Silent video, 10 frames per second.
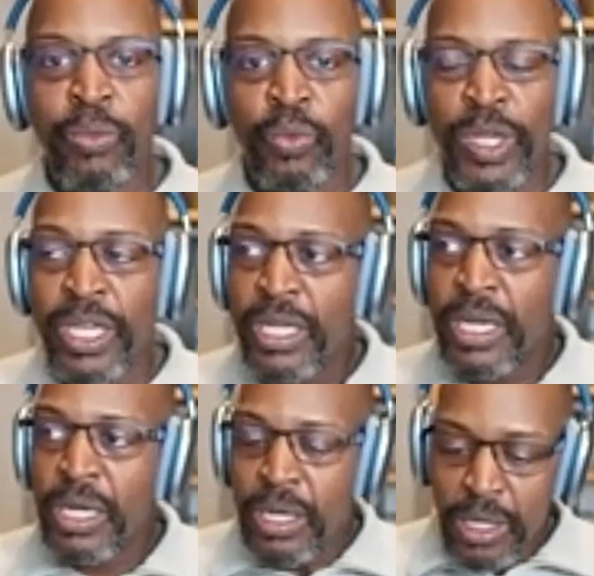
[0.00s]
That
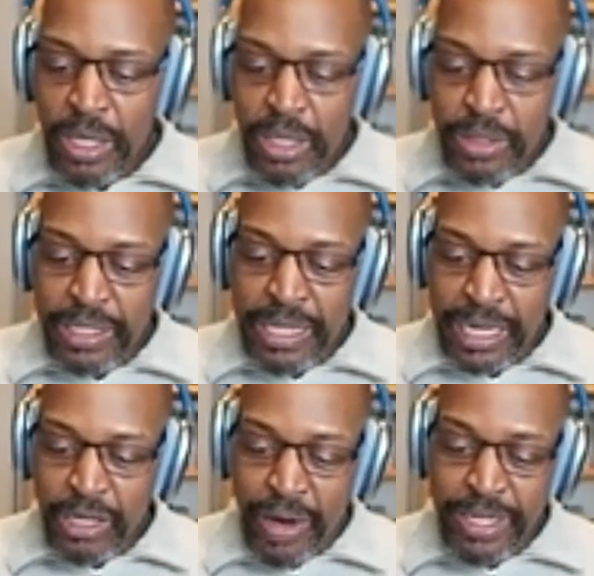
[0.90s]
we, that,
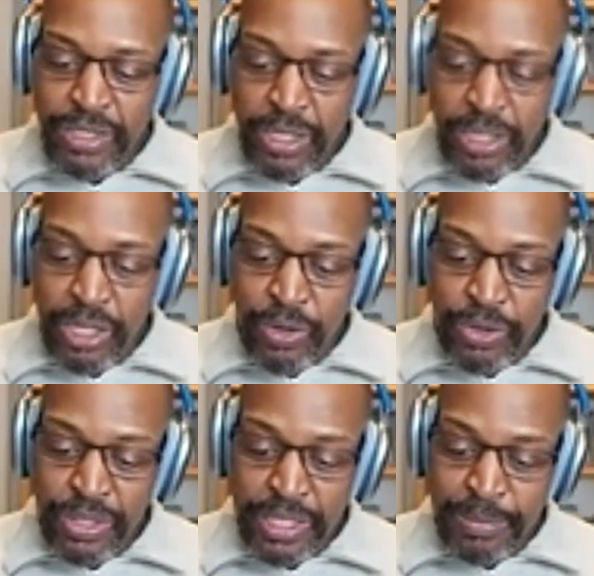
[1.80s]
that Christ
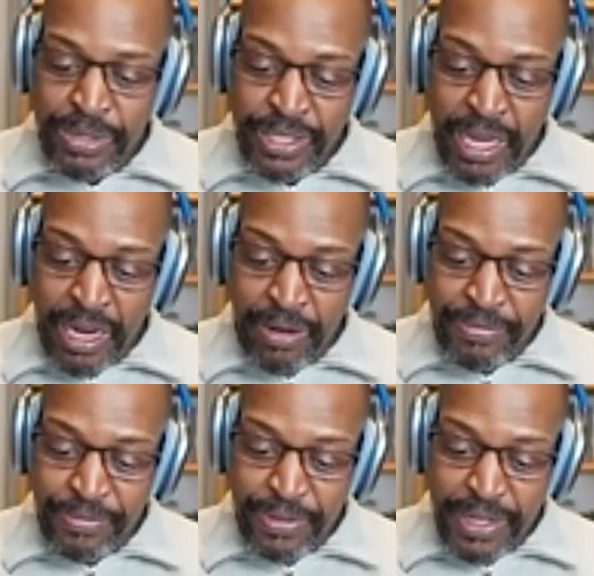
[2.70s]
clothed
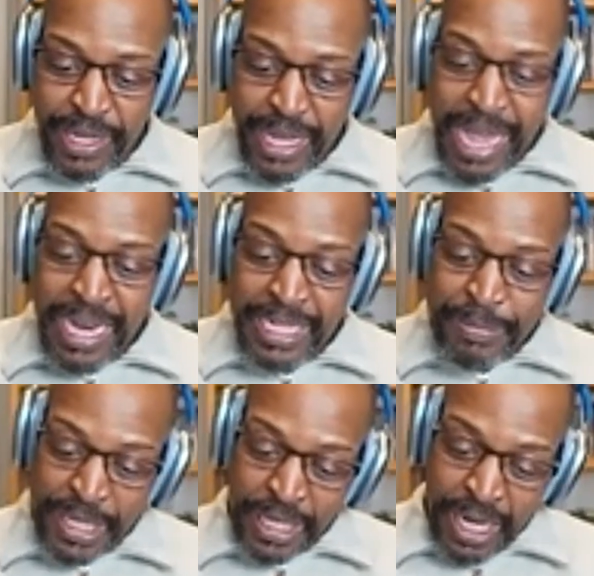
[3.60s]
himself and
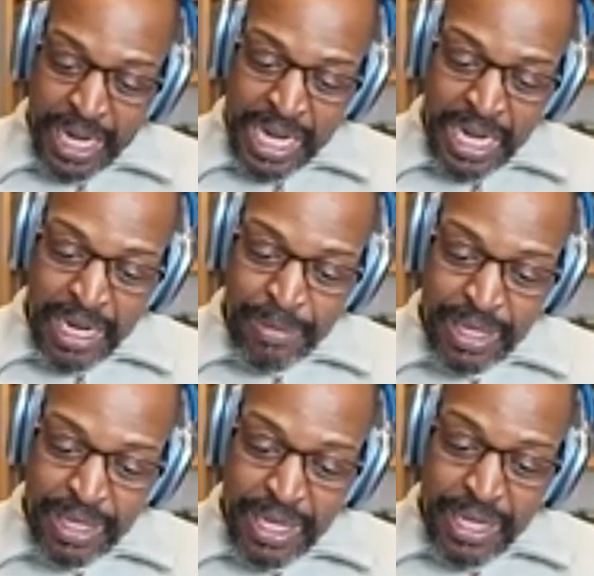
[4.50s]
has
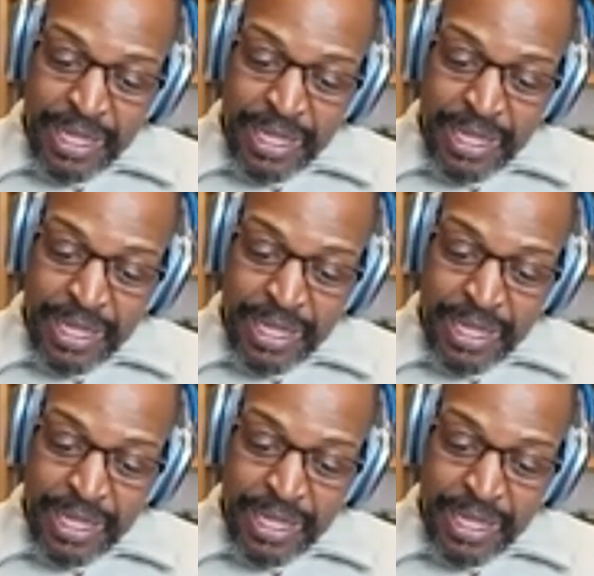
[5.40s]
become,